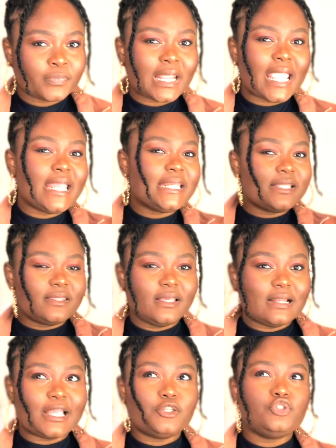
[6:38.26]
anything,
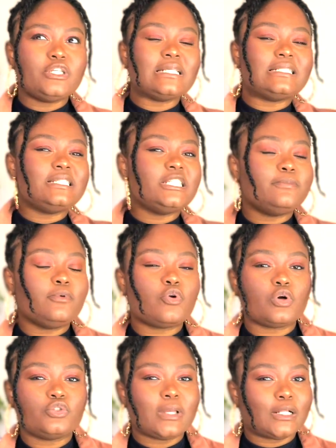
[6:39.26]
like you just teach
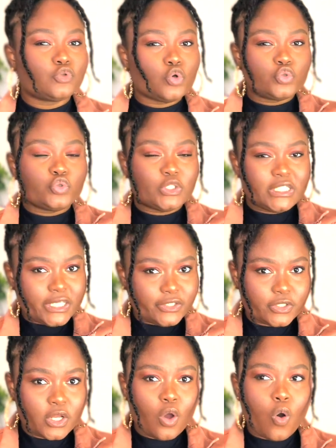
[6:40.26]
because you are told to teach,
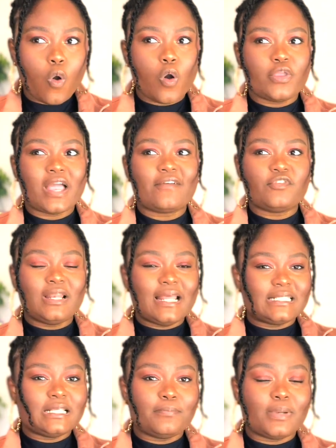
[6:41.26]
or you have your
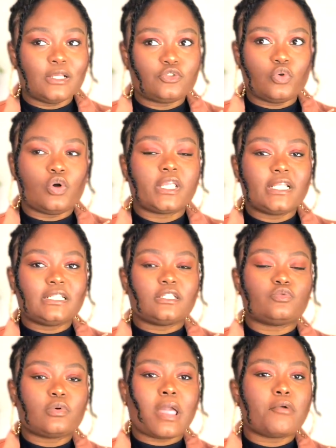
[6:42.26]
lesson plan, so okay, this is
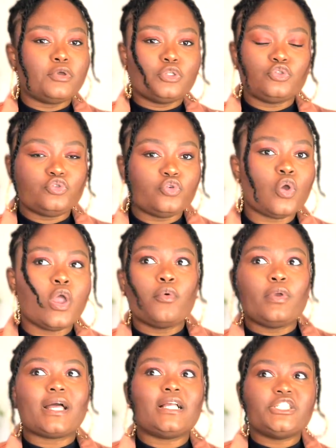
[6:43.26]
what you are going to do,
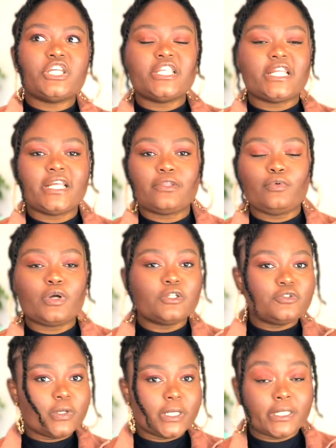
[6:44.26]
we can't change anything, we can't
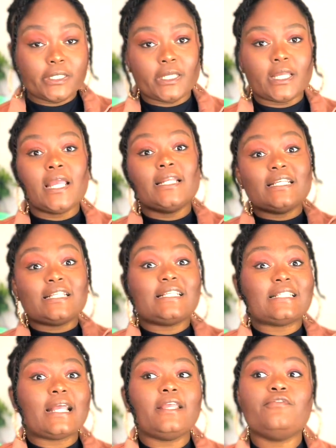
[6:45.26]
do anything? This is
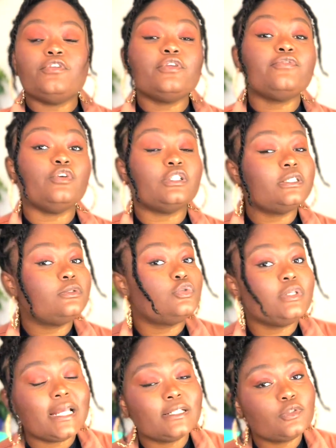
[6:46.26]
like, even if your
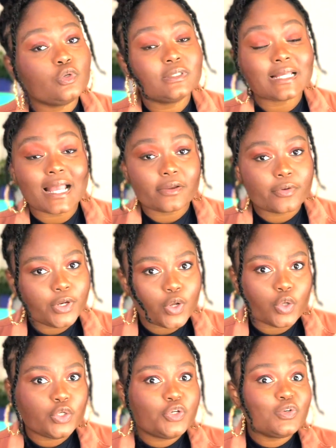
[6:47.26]
students don't agree
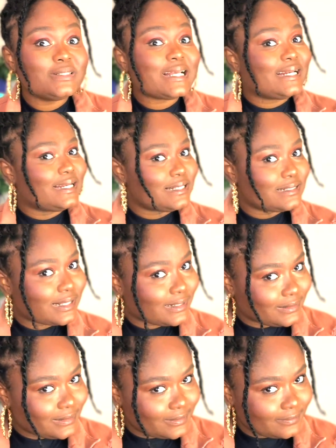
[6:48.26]
or they don't understand,